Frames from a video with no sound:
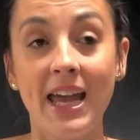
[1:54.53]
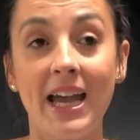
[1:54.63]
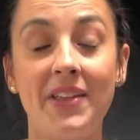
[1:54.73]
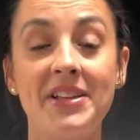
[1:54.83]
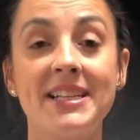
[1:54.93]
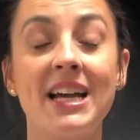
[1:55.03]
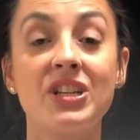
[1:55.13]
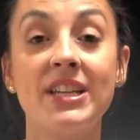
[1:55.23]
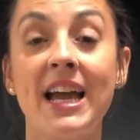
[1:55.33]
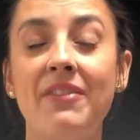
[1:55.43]
And that
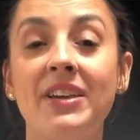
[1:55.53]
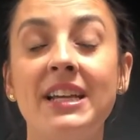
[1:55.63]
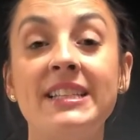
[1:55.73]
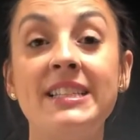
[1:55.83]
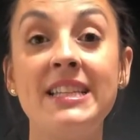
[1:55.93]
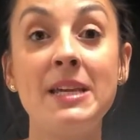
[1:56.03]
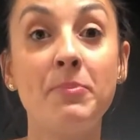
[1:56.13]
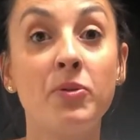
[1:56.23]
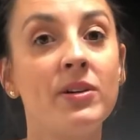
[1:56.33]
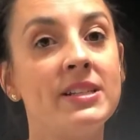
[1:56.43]
actually having a
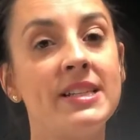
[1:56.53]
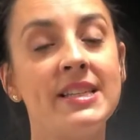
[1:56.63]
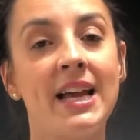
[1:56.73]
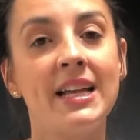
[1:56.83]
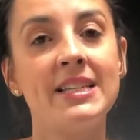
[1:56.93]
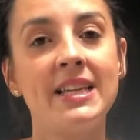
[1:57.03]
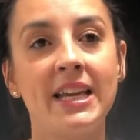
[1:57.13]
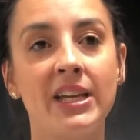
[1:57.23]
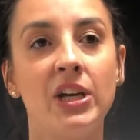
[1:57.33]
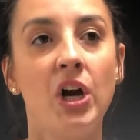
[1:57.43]
deeper
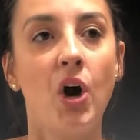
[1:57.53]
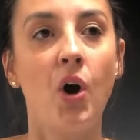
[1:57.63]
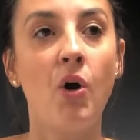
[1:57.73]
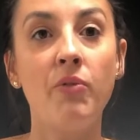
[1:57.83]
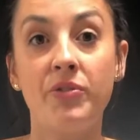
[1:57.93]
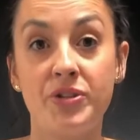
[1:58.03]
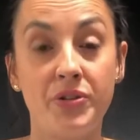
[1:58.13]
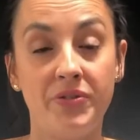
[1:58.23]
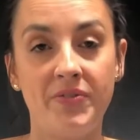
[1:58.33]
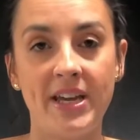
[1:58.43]
understanding of the
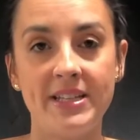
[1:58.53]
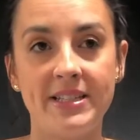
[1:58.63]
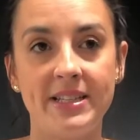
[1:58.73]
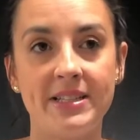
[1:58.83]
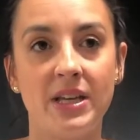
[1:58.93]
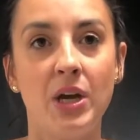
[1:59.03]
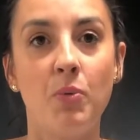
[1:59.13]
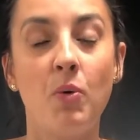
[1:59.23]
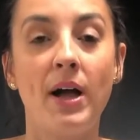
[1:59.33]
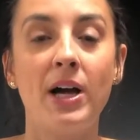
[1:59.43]
2 phases
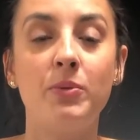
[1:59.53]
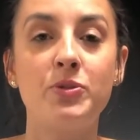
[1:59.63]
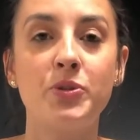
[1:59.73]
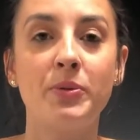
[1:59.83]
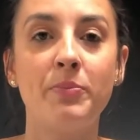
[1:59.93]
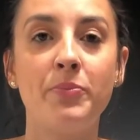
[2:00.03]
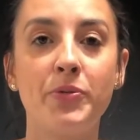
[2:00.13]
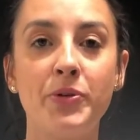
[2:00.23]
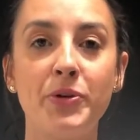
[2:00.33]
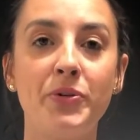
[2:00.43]
will help to
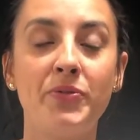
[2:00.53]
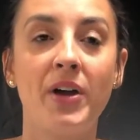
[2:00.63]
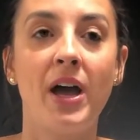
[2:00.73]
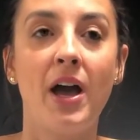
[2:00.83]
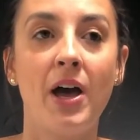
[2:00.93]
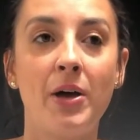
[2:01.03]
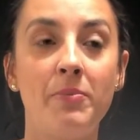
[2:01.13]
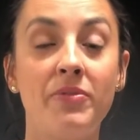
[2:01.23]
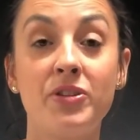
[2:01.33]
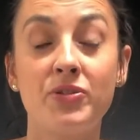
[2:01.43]
improve
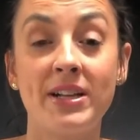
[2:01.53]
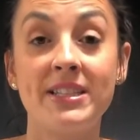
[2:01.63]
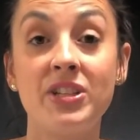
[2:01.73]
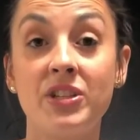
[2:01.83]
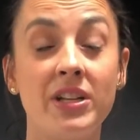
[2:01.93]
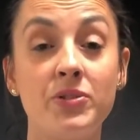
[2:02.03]
the transition and